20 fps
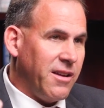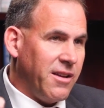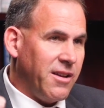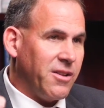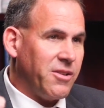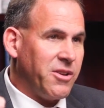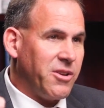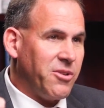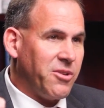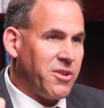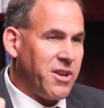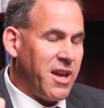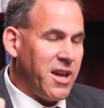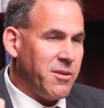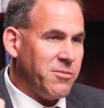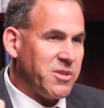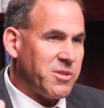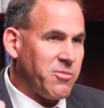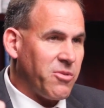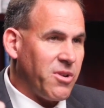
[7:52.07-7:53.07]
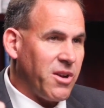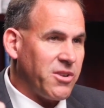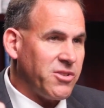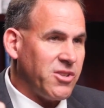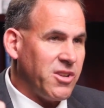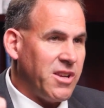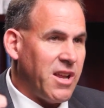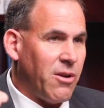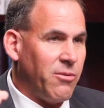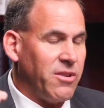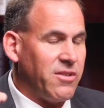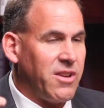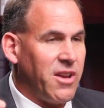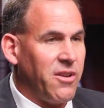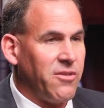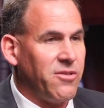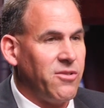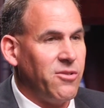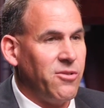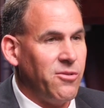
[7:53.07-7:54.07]
illegal cannabis production now went
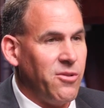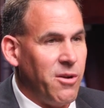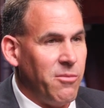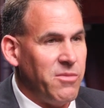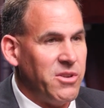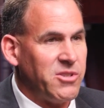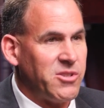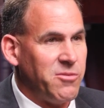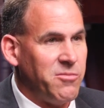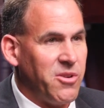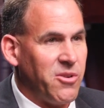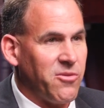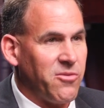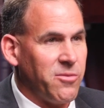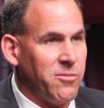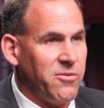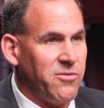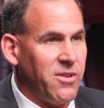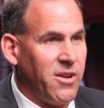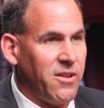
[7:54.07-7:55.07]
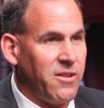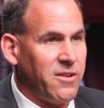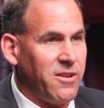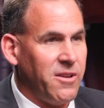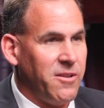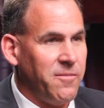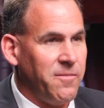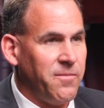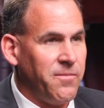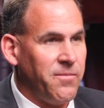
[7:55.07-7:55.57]
down to a misdemeanor from a felony.